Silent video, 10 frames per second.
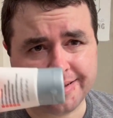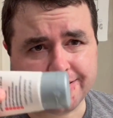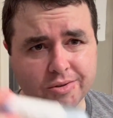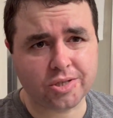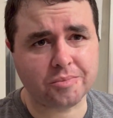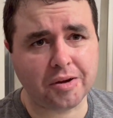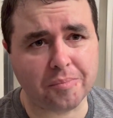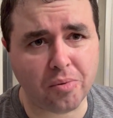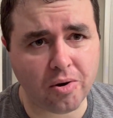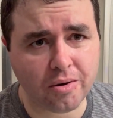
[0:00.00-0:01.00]
using my
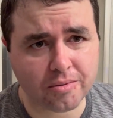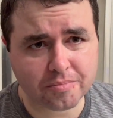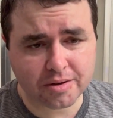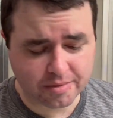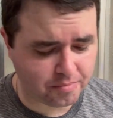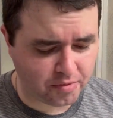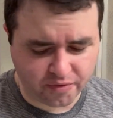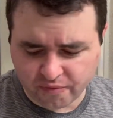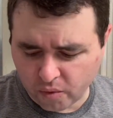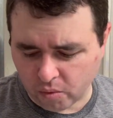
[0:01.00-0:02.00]
balm
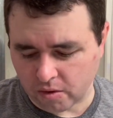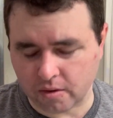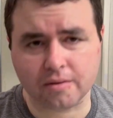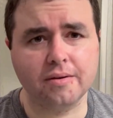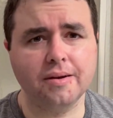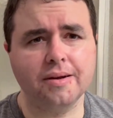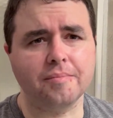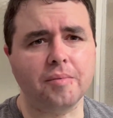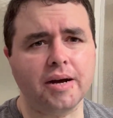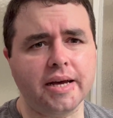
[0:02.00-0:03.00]
before
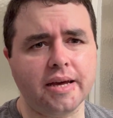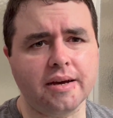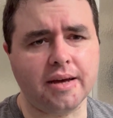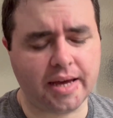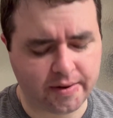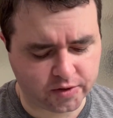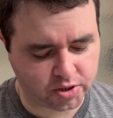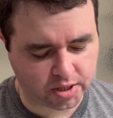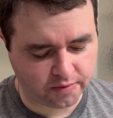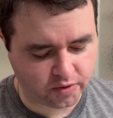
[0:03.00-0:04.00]
my
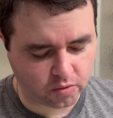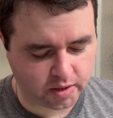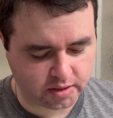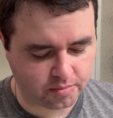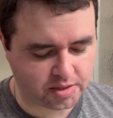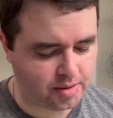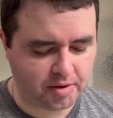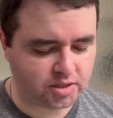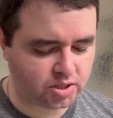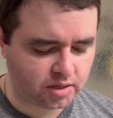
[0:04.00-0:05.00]
aftershave for quite some time. I
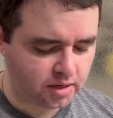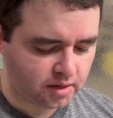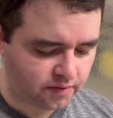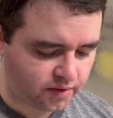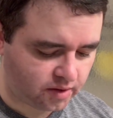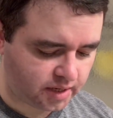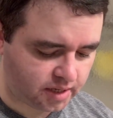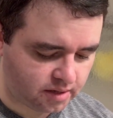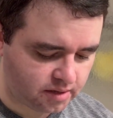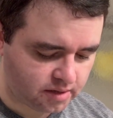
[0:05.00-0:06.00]
just feel like
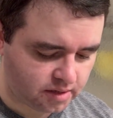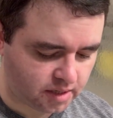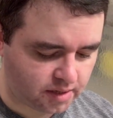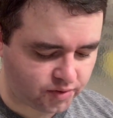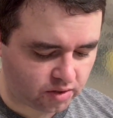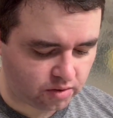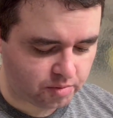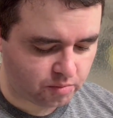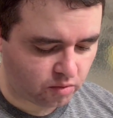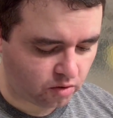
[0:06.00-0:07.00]
it gives a little
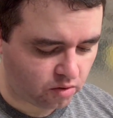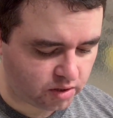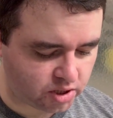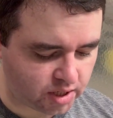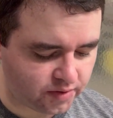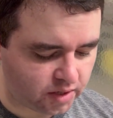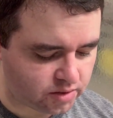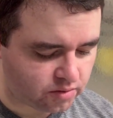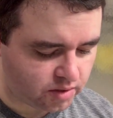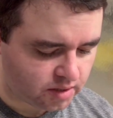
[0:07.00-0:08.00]
bit more longevity
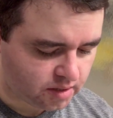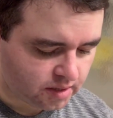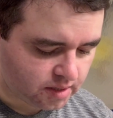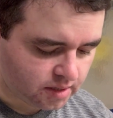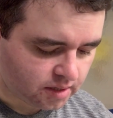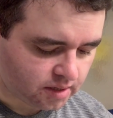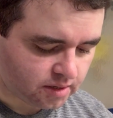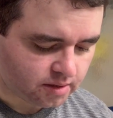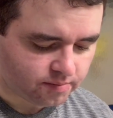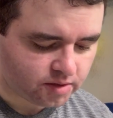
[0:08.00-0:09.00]
to it.
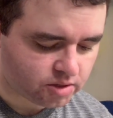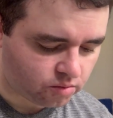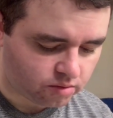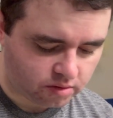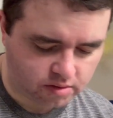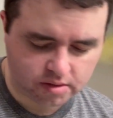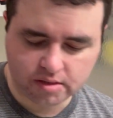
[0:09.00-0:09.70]
This old